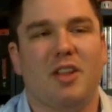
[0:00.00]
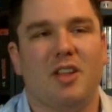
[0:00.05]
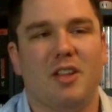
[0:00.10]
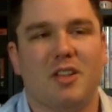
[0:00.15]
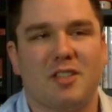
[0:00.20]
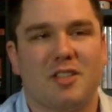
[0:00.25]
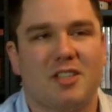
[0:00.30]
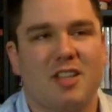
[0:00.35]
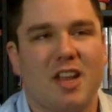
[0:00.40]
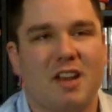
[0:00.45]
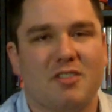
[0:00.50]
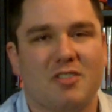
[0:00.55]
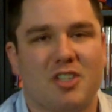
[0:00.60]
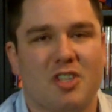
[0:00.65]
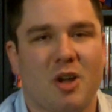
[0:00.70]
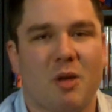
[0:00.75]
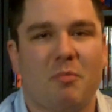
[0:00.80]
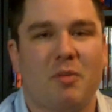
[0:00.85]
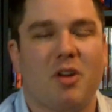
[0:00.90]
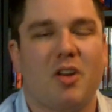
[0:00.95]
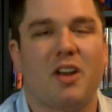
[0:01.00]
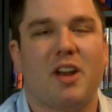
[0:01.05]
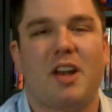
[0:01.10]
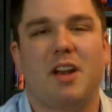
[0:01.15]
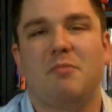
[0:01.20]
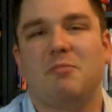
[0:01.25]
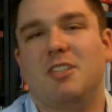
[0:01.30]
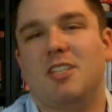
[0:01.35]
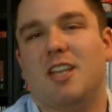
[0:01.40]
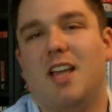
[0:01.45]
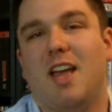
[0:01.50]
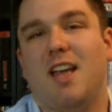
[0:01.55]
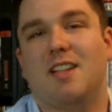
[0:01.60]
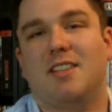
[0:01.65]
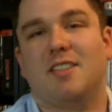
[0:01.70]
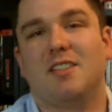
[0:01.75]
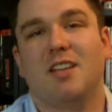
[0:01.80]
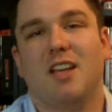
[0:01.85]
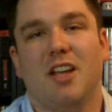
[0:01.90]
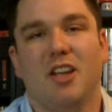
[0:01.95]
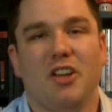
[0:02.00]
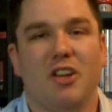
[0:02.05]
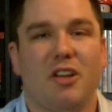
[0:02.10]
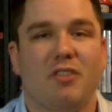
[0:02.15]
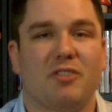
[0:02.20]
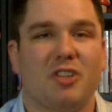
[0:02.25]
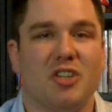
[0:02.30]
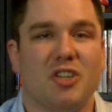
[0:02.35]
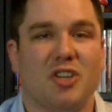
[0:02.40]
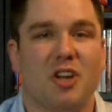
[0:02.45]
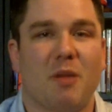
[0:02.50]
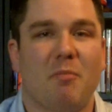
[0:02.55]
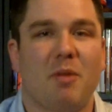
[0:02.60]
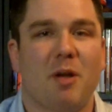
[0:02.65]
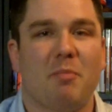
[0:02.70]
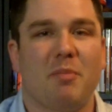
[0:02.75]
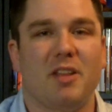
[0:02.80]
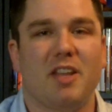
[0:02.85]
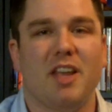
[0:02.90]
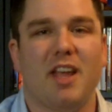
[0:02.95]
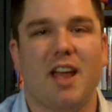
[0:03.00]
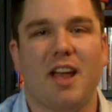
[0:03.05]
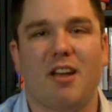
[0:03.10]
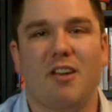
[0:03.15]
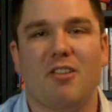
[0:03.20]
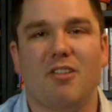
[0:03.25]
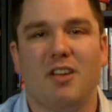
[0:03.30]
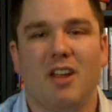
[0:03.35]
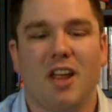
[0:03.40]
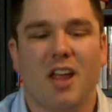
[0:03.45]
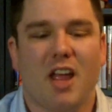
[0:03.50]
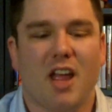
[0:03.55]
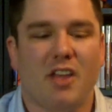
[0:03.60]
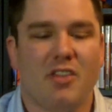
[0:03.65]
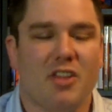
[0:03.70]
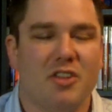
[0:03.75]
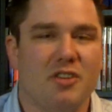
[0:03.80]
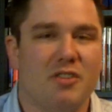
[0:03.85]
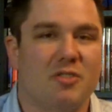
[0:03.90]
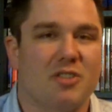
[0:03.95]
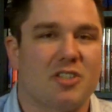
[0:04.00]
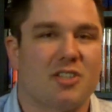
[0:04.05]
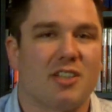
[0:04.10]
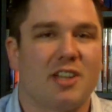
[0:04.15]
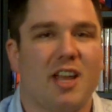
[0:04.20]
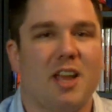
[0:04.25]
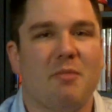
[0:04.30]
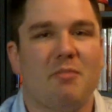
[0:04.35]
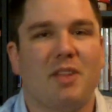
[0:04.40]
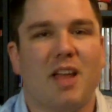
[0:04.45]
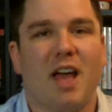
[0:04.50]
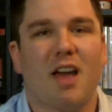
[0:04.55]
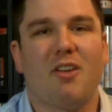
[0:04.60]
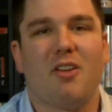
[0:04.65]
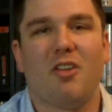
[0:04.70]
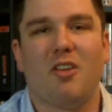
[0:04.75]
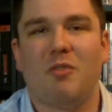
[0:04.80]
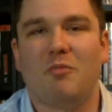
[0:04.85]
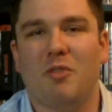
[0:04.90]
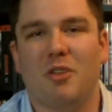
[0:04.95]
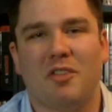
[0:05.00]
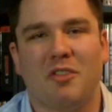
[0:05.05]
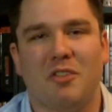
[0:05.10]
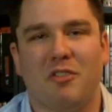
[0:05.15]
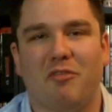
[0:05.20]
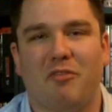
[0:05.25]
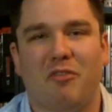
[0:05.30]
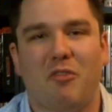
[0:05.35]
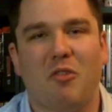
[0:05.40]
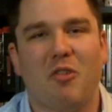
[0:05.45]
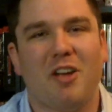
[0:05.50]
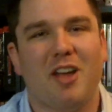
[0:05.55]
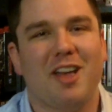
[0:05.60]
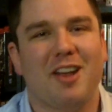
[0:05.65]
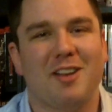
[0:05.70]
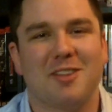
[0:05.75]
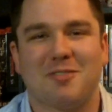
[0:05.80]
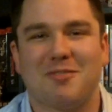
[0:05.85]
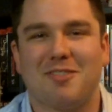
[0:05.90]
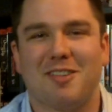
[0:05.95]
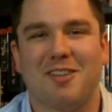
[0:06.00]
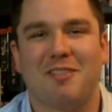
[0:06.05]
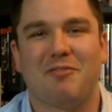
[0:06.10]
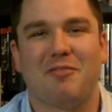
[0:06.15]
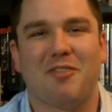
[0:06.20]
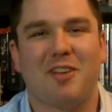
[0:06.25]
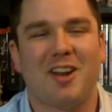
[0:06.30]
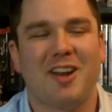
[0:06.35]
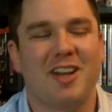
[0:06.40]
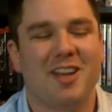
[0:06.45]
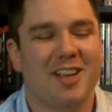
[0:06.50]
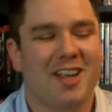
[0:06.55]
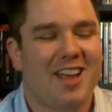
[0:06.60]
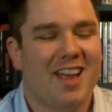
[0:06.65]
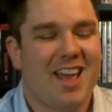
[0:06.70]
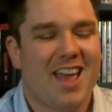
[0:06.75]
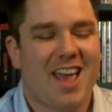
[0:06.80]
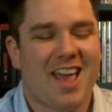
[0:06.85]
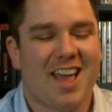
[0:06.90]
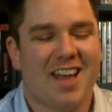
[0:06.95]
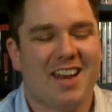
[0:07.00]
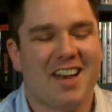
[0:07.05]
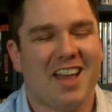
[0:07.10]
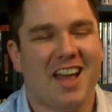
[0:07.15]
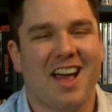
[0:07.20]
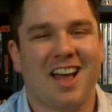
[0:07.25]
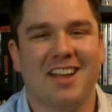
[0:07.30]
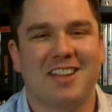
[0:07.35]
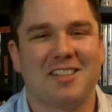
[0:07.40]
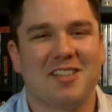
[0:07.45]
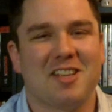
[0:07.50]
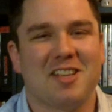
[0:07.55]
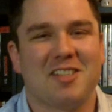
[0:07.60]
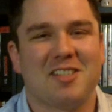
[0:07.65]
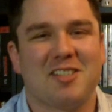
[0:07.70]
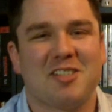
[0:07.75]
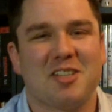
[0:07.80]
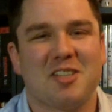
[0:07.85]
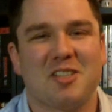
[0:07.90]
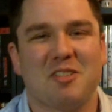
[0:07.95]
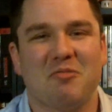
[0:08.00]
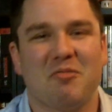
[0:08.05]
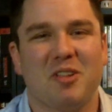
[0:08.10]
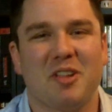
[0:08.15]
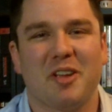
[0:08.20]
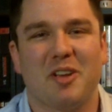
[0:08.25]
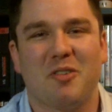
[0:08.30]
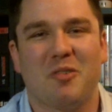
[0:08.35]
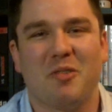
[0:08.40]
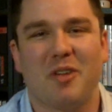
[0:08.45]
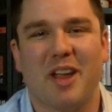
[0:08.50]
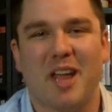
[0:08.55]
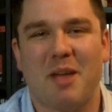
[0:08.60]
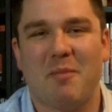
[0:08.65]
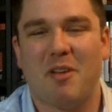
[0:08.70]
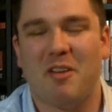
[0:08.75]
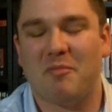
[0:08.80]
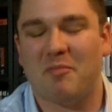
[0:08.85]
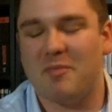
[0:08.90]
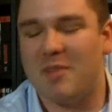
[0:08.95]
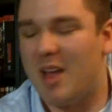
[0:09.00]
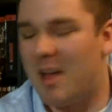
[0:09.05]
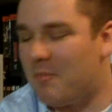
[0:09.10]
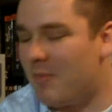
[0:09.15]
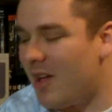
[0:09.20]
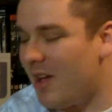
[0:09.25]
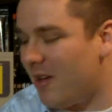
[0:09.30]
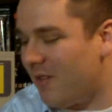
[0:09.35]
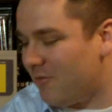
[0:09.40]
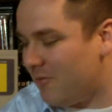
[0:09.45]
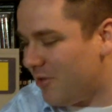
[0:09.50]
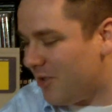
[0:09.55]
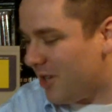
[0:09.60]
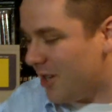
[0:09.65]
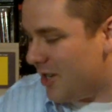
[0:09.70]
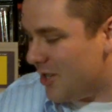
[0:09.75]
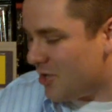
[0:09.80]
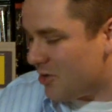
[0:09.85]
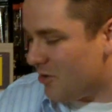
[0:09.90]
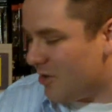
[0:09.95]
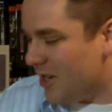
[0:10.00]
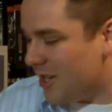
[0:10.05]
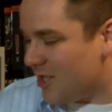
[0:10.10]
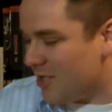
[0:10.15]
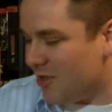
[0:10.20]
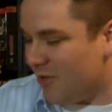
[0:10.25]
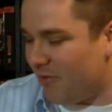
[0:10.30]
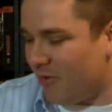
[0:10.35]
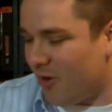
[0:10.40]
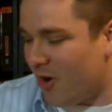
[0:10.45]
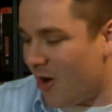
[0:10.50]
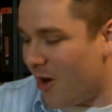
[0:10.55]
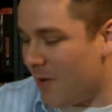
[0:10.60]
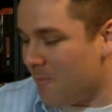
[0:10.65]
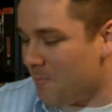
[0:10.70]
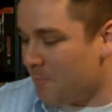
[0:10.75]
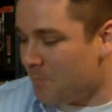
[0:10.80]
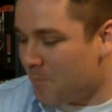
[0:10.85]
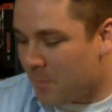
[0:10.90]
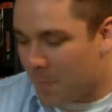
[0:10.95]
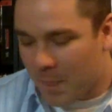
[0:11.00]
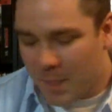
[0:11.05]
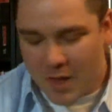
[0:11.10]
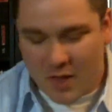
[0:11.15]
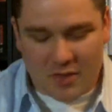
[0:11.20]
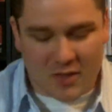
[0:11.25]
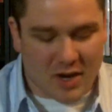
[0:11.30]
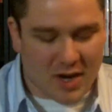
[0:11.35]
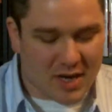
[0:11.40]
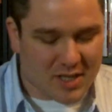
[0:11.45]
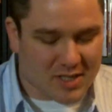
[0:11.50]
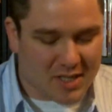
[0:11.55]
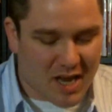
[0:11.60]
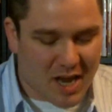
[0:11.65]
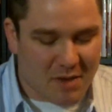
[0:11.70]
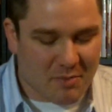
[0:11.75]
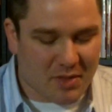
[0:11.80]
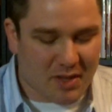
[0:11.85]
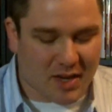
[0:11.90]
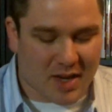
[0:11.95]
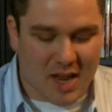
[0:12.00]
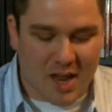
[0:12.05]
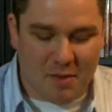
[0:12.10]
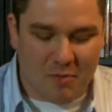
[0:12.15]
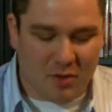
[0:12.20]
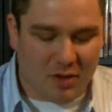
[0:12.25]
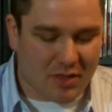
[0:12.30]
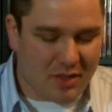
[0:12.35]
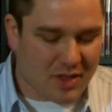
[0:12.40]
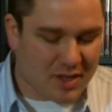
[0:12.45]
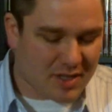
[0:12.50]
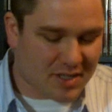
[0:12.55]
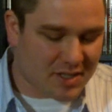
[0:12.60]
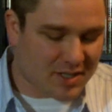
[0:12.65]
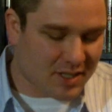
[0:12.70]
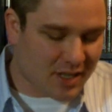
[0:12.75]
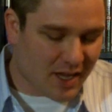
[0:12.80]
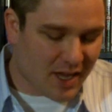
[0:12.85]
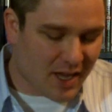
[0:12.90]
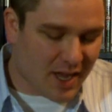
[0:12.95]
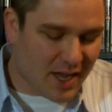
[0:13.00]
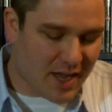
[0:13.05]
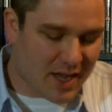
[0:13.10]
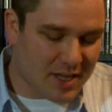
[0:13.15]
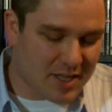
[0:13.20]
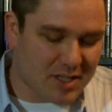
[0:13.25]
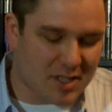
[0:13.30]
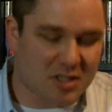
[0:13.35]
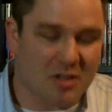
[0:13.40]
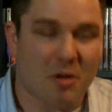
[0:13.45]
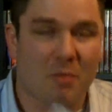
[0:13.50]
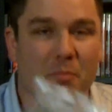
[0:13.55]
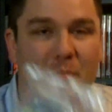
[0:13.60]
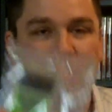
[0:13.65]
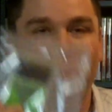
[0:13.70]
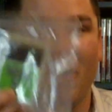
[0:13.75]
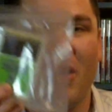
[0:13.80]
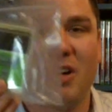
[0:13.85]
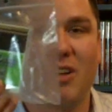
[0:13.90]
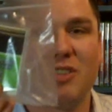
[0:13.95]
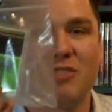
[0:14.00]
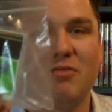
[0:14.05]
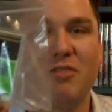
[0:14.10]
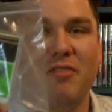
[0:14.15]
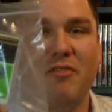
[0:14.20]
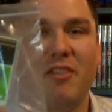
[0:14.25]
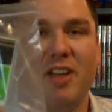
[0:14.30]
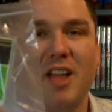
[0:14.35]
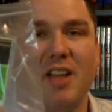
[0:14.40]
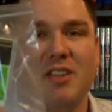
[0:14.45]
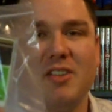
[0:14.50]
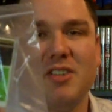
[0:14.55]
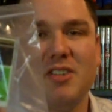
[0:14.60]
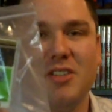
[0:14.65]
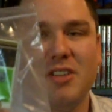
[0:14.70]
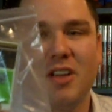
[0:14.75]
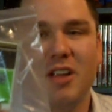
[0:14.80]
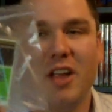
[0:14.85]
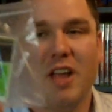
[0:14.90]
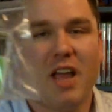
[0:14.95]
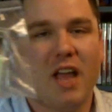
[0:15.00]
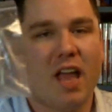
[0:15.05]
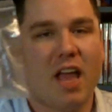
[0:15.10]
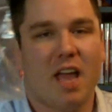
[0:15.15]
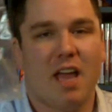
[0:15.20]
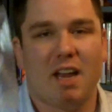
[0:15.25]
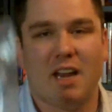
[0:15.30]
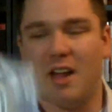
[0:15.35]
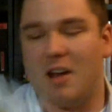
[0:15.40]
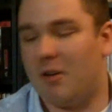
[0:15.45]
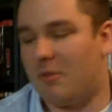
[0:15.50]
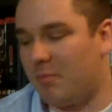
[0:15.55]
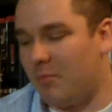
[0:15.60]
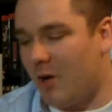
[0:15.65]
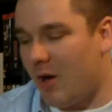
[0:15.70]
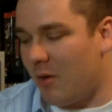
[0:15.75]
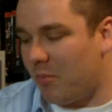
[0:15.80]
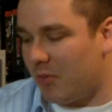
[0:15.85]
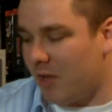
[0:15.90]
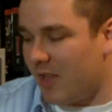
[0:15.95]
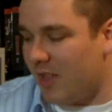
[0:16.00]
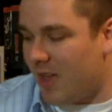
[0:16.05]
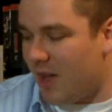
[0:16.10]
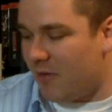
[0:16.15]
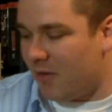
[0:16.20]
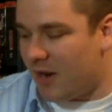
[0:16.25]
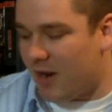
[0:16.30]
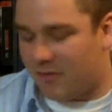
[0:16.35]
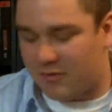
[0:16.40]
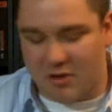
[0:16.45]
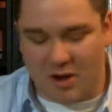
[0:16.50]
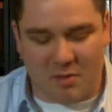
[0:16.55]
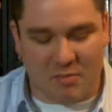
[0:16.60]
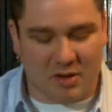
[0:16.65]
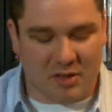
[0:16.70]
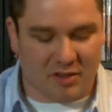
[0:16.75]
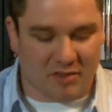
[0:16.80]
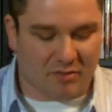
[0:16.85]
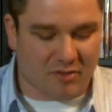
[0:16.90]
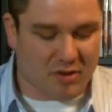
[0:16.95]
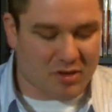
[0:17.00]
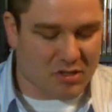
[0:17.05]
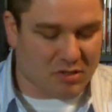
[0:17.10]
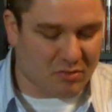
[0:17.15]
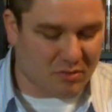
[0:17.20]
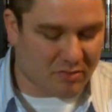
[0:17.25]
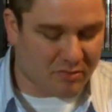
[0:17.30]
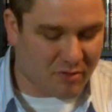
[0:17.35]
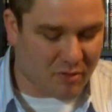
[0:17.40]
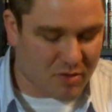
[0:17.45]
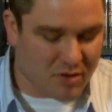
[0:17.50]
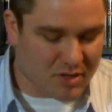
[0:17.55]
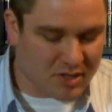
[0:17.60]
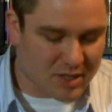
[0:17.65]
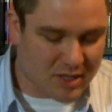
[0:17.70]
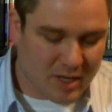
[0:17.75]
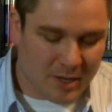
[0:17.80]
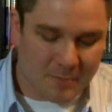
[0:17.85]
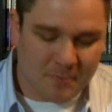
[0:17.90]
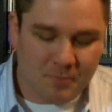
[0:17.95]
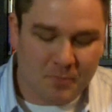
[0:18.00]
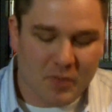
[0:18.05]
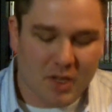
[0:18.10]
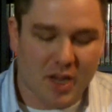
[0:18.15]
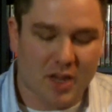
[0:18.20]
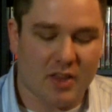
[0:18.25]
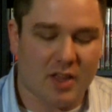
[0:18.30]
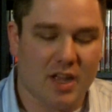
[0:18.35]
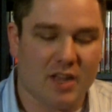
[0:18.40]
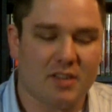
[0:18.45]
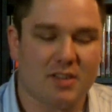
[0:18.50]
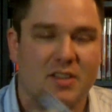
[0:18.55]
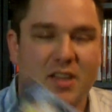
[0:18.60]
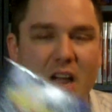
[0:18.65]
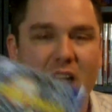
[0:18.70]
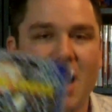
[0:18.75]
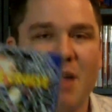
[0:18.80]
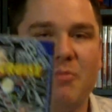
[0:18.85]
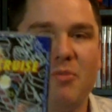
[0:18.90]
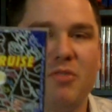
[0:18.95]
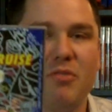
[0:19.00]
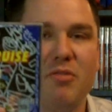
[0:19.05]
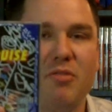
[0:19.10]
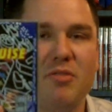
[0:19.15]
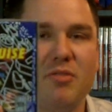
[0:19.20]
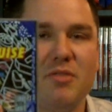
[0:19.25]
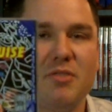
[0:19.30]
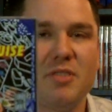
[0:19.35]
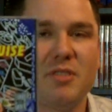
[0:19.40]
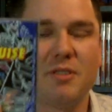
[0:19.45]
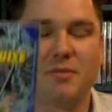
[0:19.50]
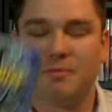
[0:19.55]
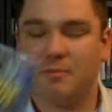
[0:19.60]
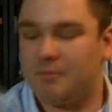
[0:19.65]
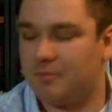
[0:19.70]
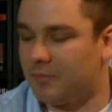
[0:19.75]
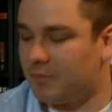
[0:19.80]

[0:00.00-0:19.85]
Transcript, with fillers: instead of jumping on enemies' heads, you have to jump up in the air and then you slam down on them with your forehead. It's really funny, and uh, it's, it's, just a really cool game. i am really enjoying it so far. The next game that came with this is Bonk's Revenge, and I'll, I'll play that one after I beat the first one, of course. And then Time Cruise,